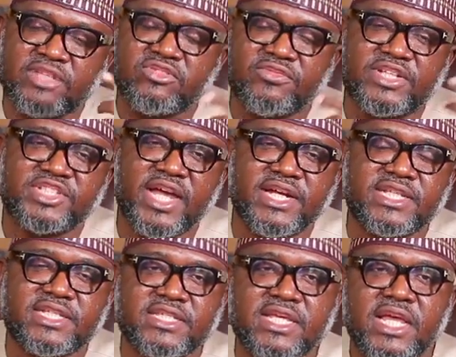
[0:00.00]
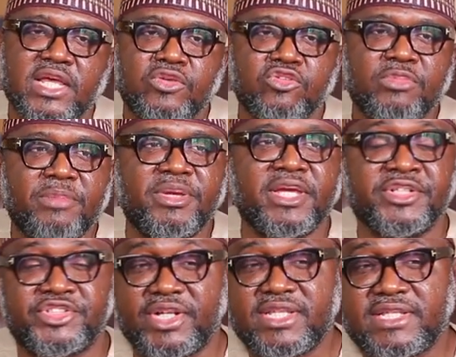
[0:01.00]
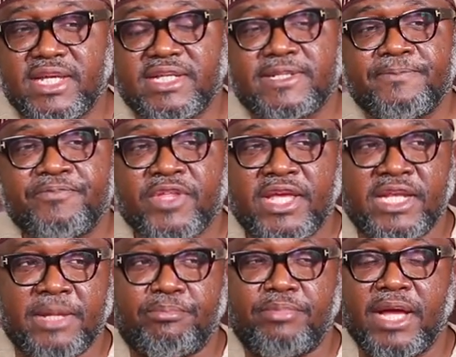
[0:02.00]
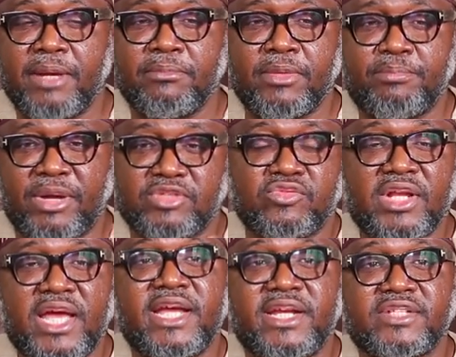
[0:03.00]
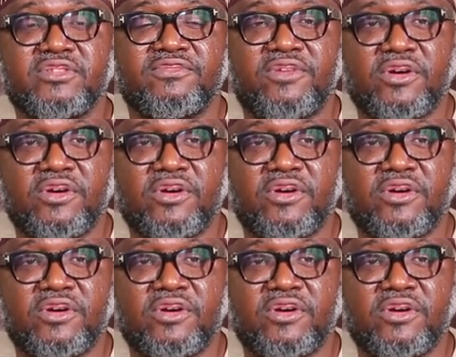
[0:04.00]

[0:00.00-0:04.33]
case of the charities, you may be interested in a particular areas of